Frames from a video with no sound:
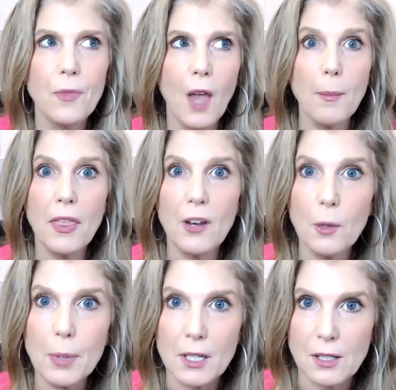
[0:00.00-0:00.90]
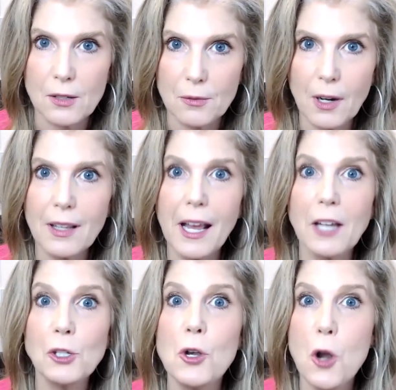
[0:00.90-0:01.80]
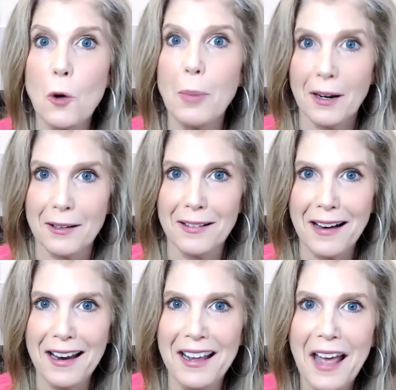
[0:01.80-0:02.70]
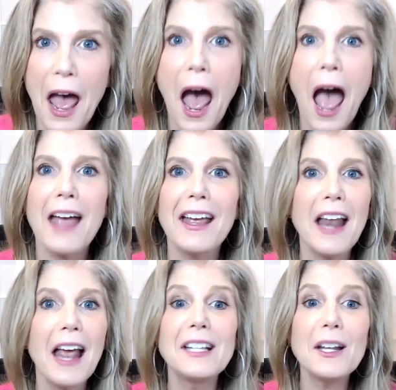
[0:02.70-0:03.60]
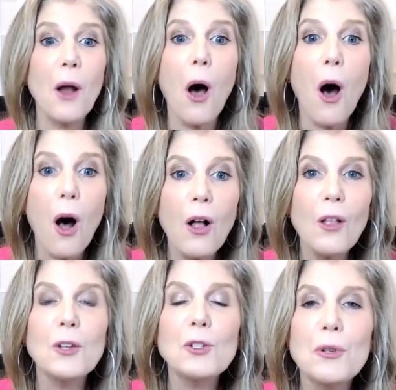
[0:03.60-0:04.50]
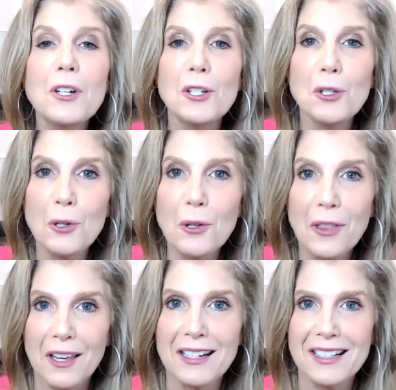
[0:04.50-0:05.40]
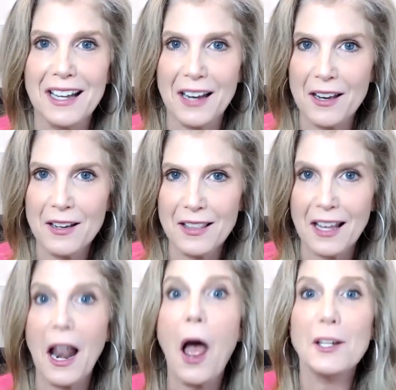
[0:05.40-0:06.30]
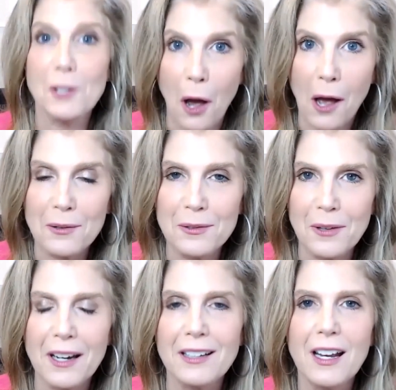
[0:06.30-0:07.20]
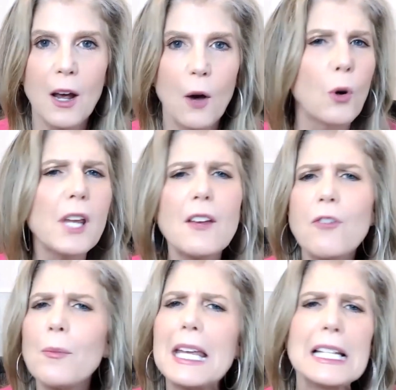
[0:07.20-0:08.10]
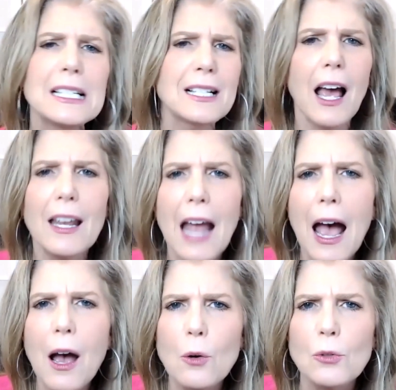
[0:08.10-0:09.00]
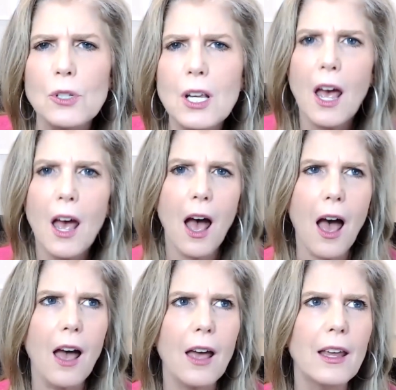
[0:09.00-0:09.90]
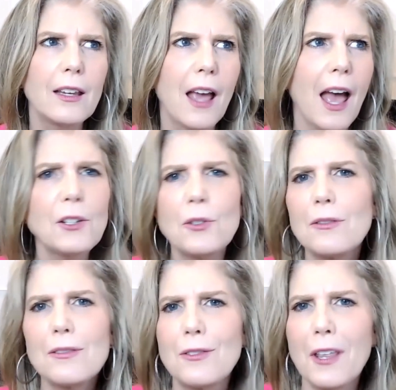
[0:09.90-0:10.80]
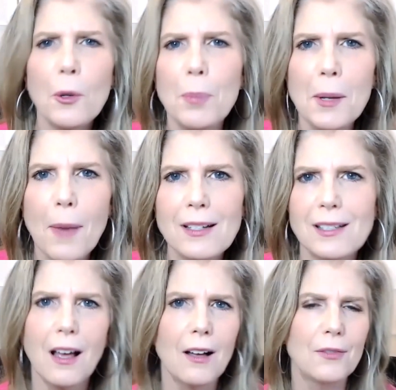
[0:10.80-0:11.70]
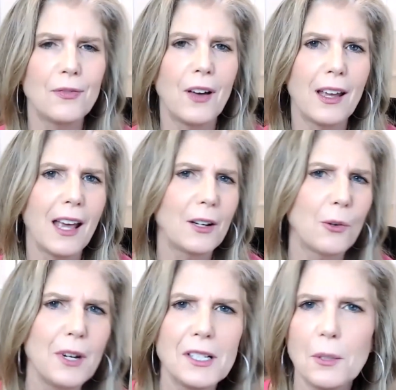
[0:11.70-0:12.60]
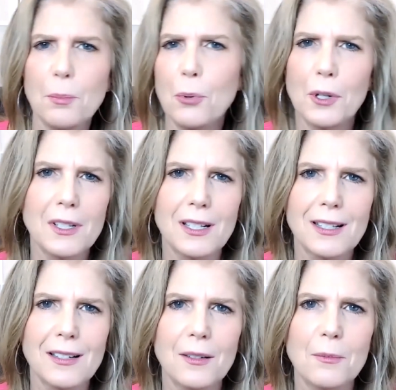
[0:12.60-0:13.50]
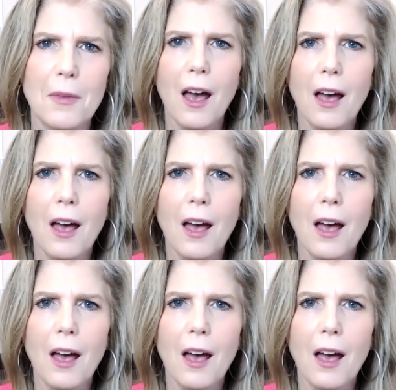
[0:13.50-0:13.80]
I'm a therapist, right? Like I should know better. I did all the traditional things that I taught, right? Working from the inside out. I had therapy myself. I had a great support system.